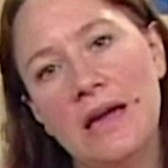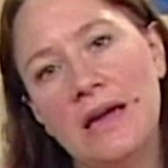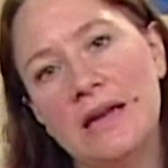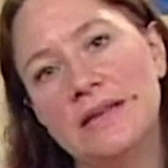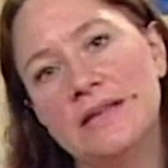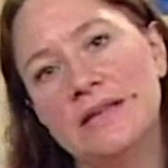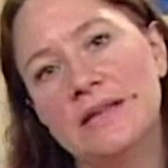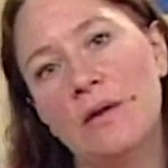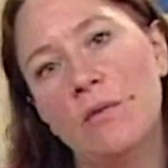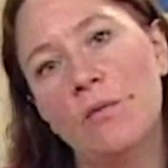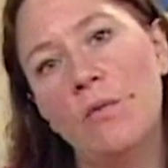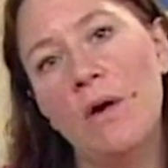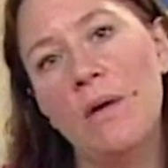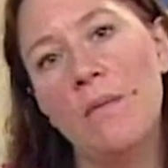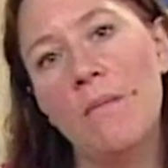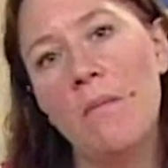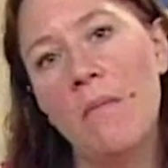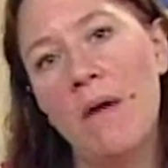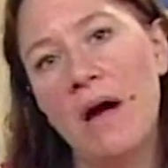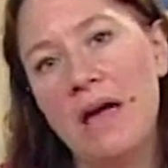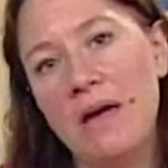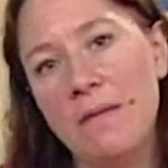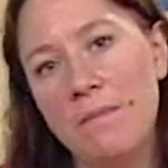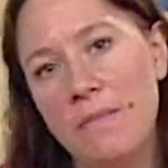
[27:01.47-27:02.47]
is that what
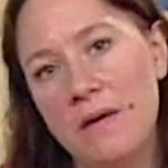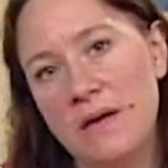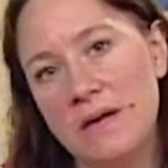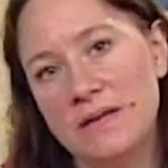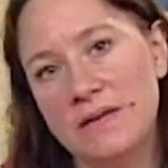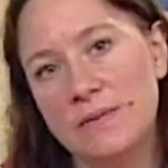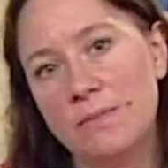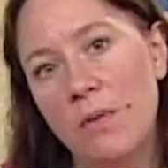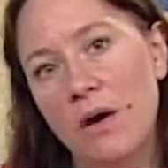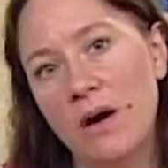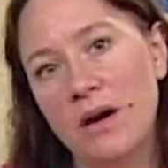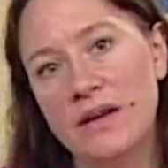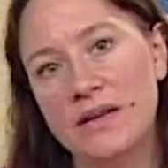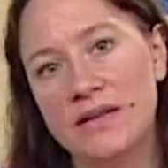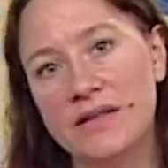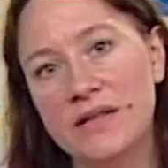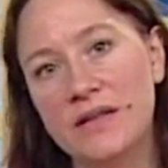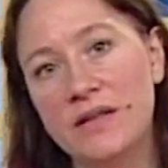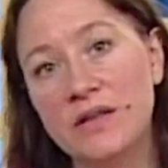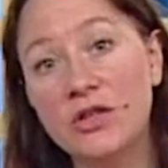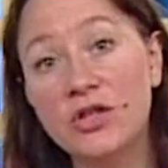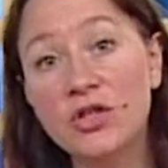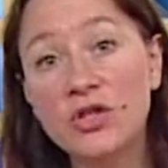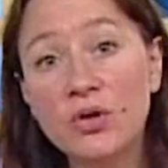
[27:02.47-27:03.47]
might be smartest
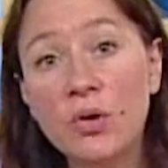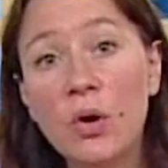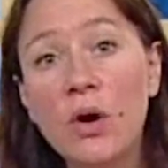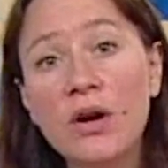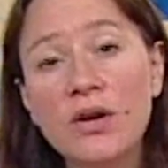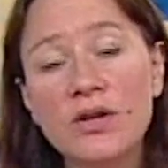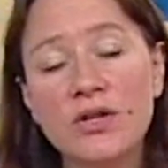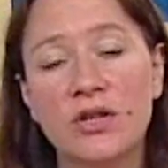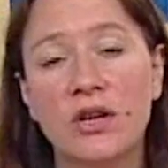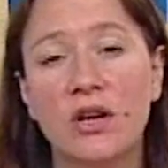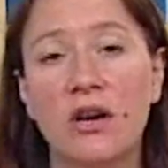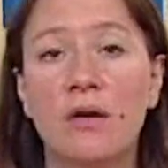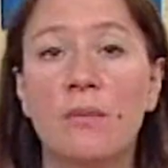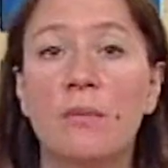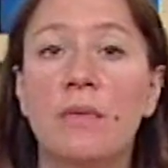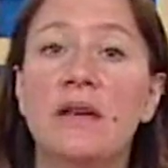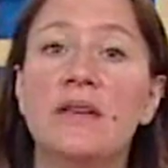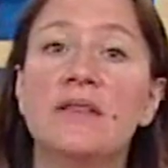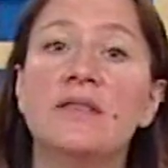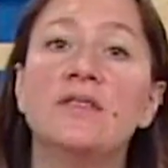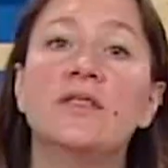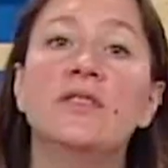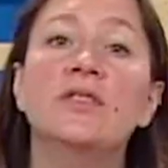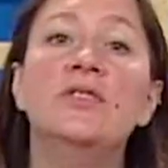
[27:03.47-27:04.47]
in the short term
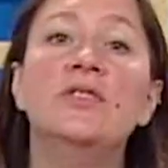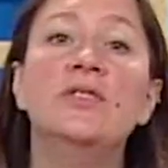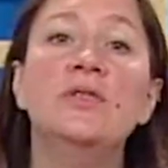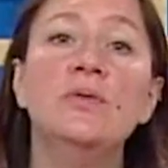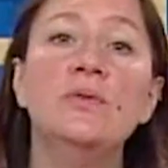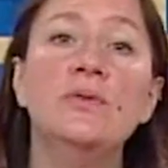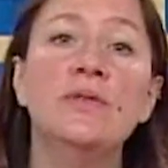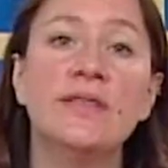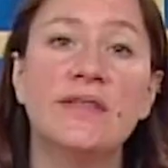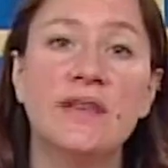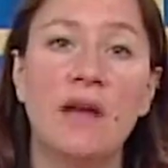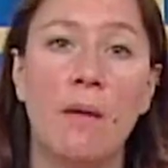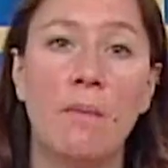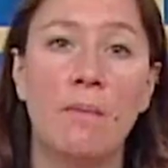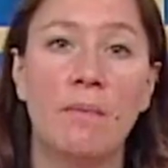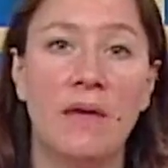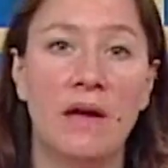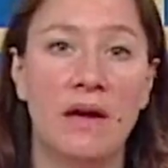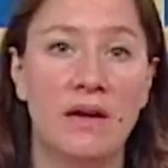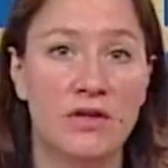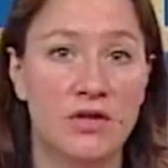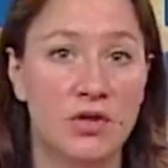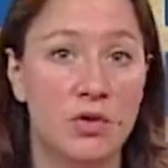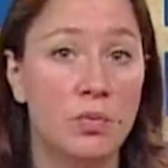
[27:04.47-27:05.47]
is to do
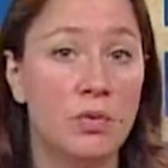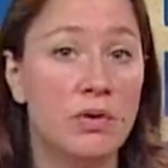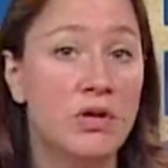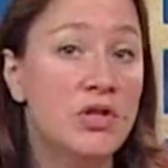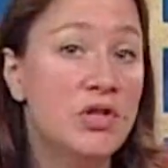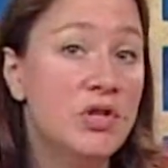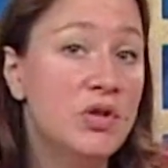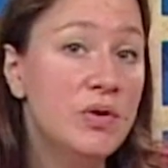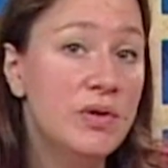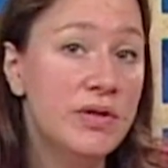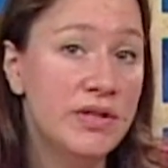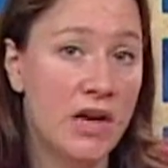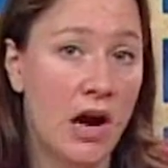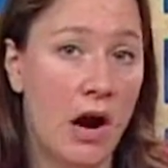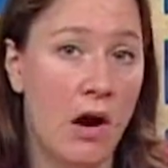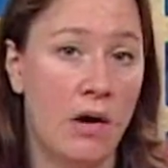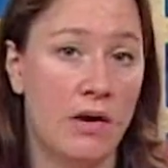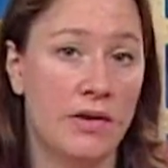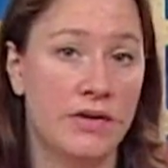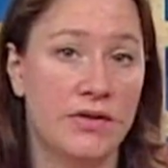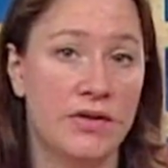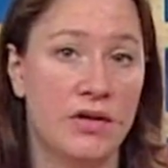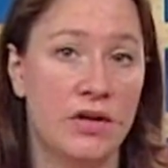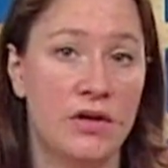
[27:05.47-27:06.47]
something to reduce our
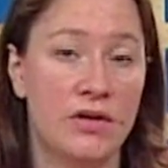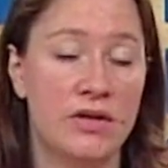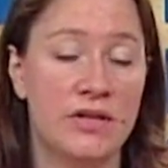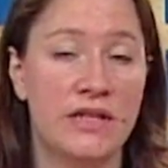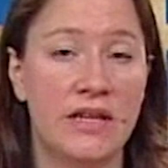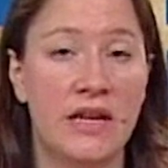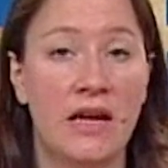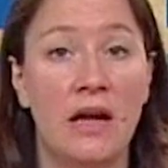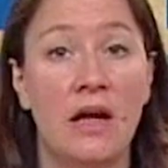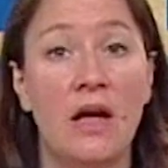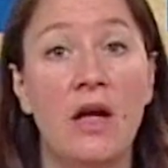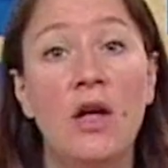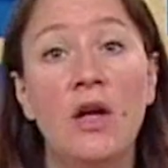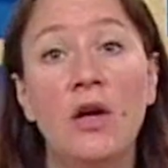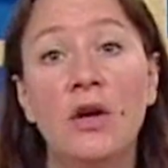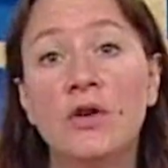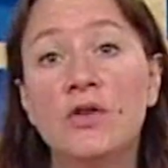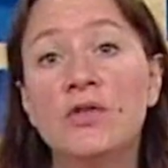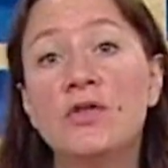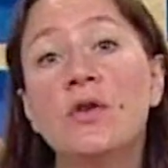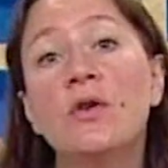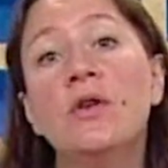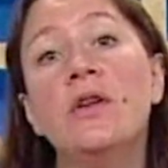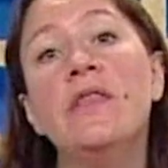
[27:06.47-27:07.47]
uncertainty
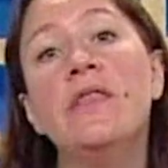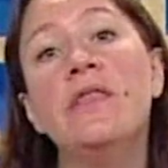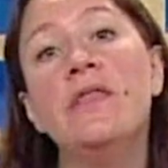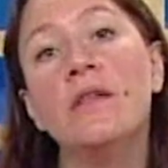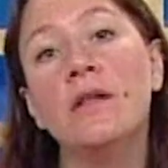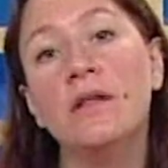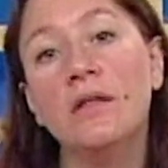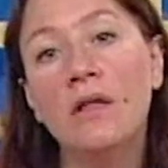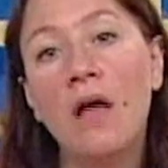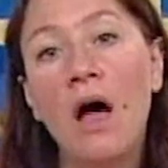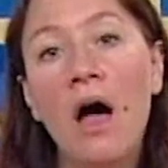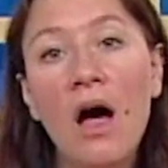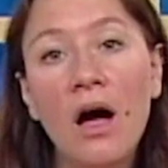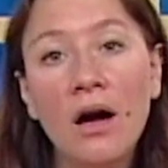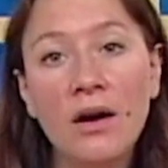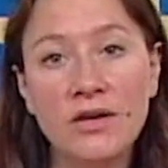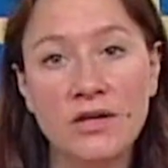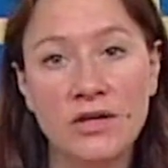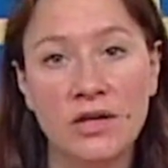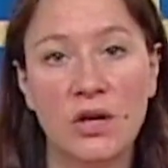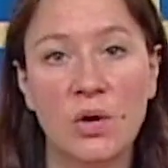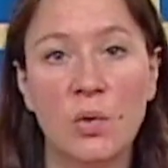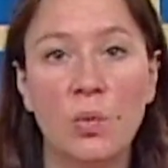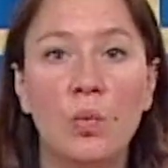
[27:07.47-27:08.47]
so that in the long
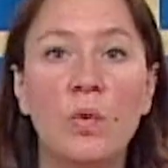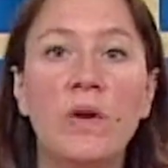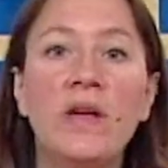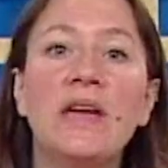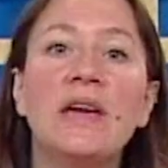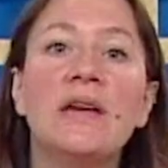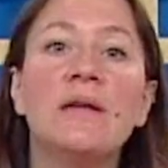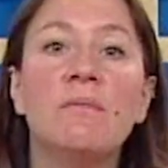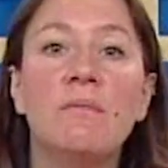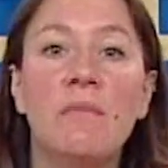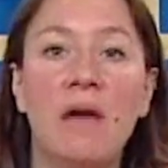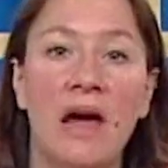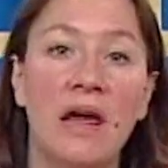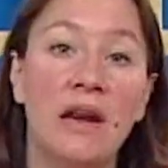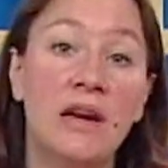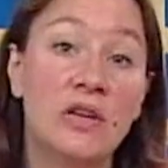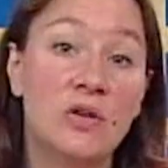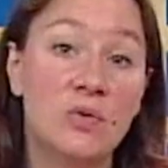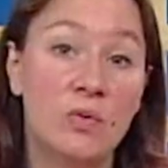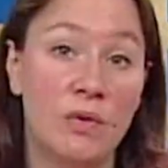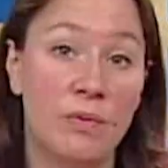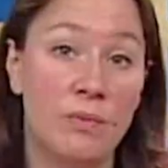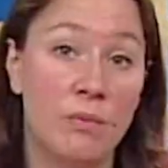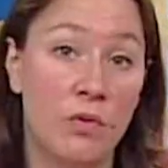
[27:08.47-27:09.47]
term we can
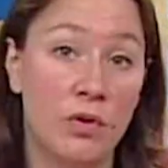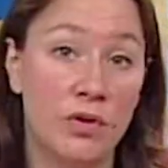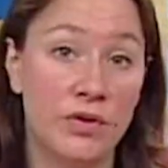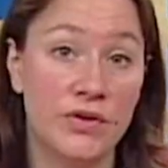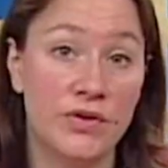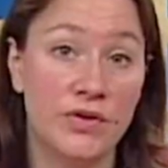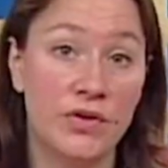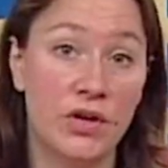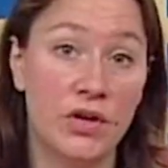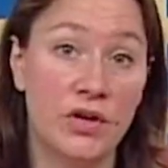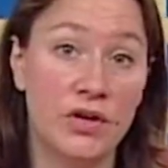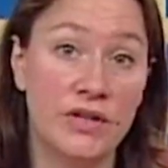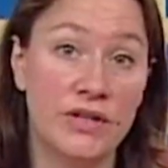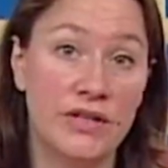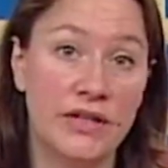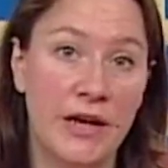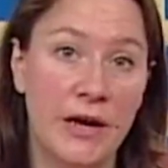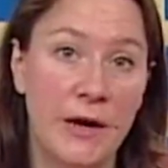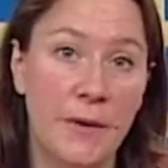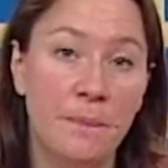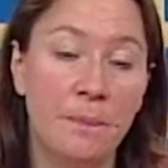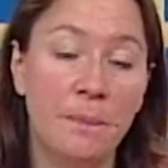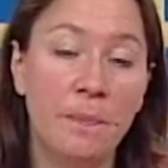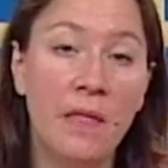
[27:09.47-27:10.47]
manage with more
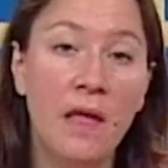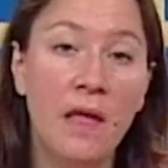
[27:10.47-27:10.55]
certainty.